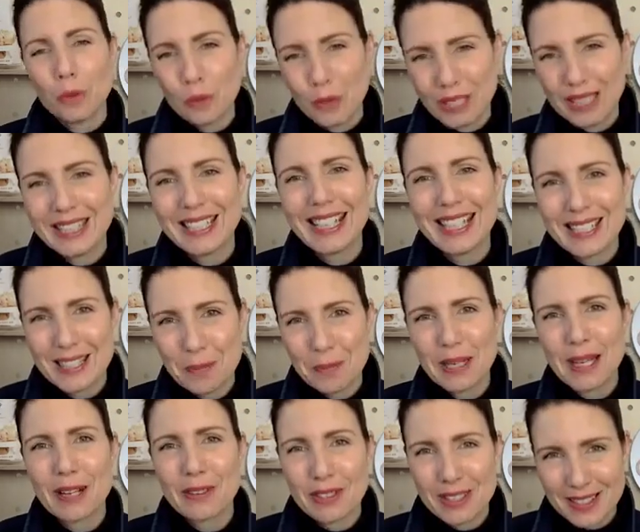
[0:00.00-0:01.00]
we need to
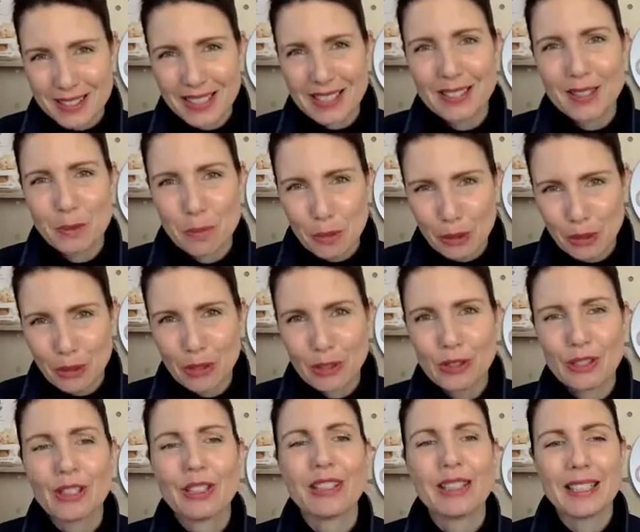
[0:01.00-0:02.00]
be able to see the
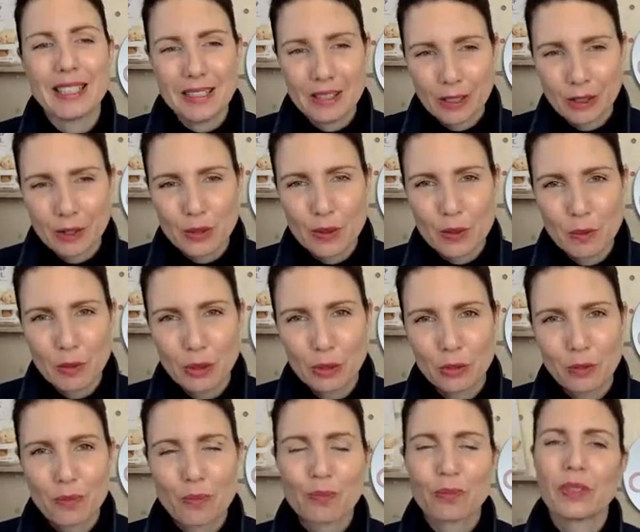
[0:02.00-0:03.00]
burn in the
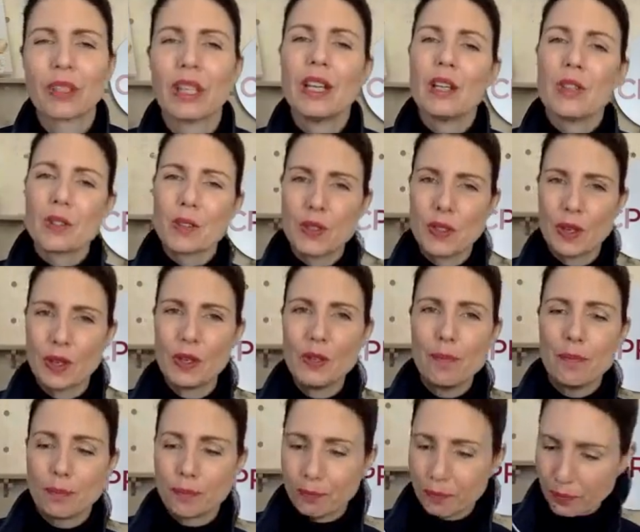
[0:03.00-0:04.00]
hospital. So
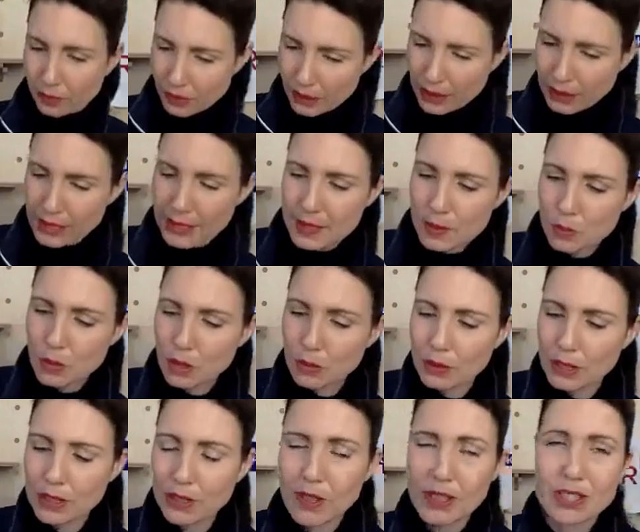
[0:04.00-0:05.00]
that's what
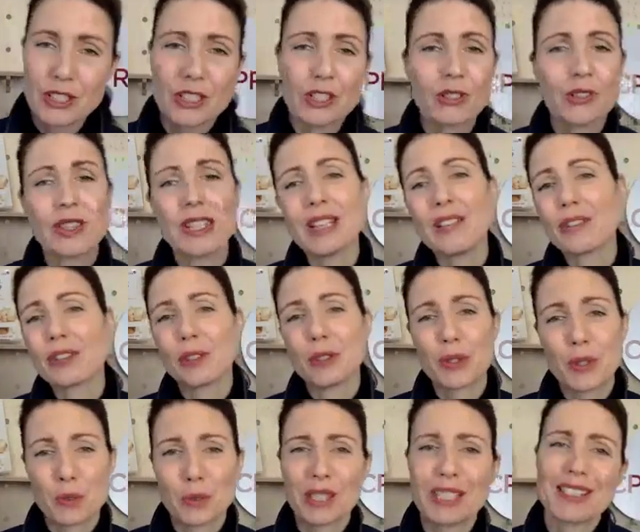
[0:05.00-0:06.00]
we're going to do. And then, of
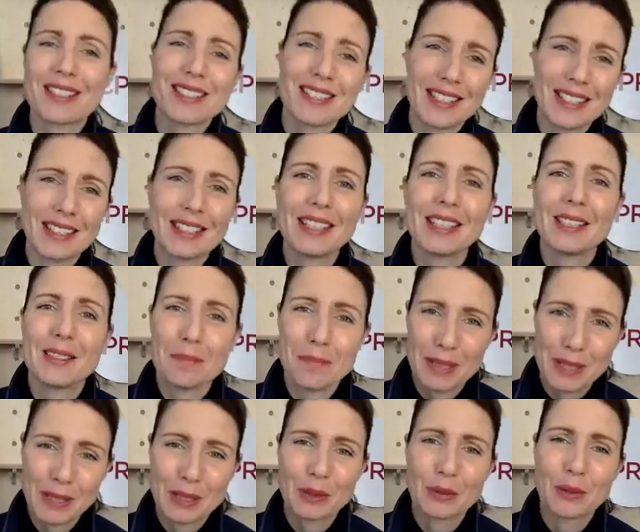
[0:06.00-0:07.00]
course, we are seeking
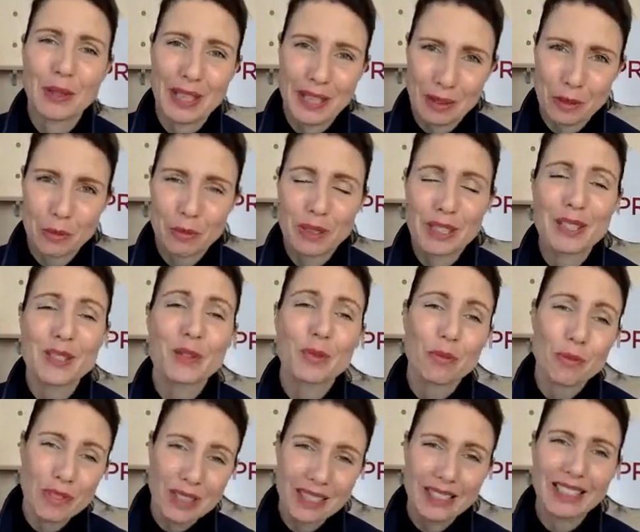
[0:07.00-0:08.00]
medical help. It's
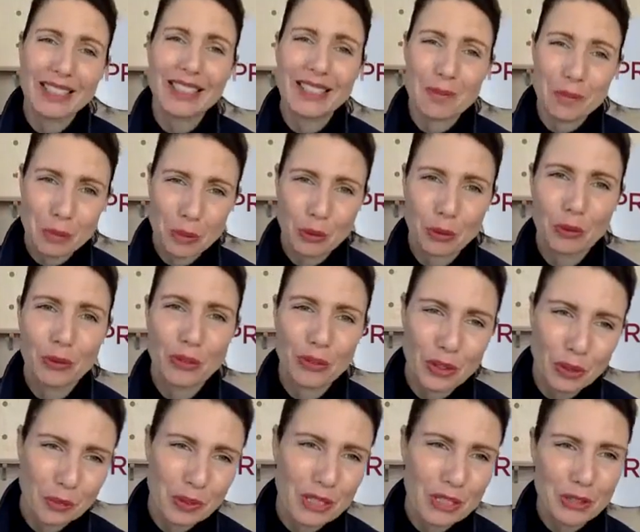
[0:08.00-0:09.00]
really
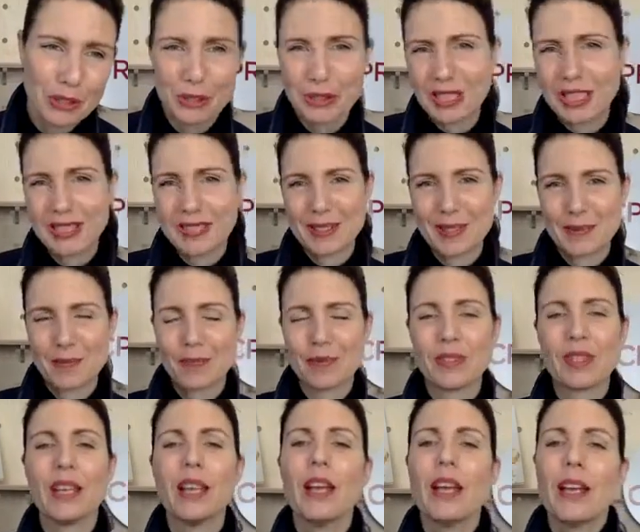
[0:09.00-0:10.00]
important that we do this.
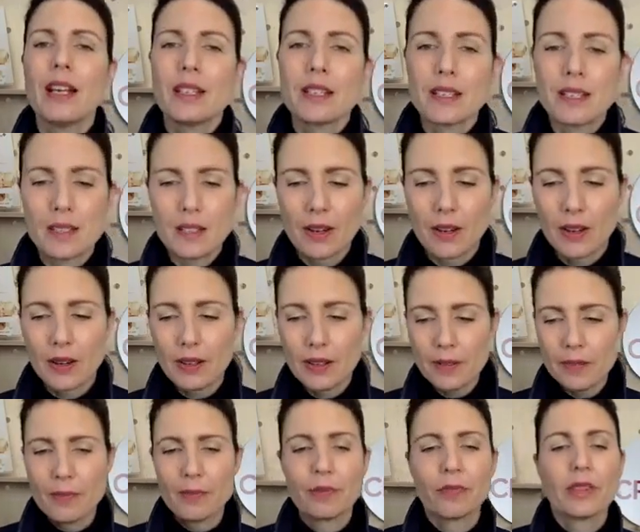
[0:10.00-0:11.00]

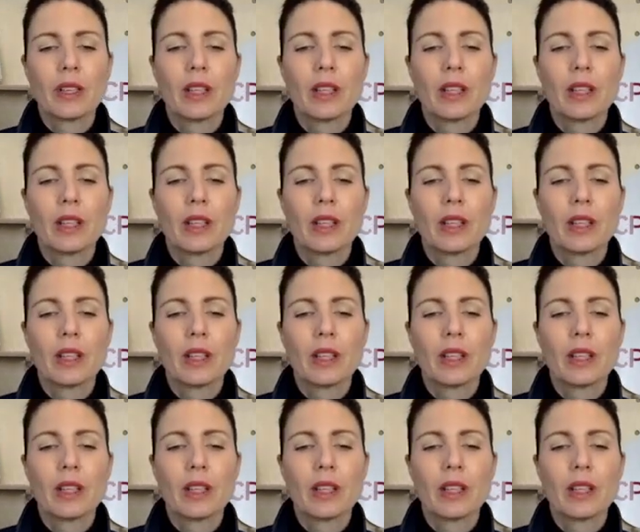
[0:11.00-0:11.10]
So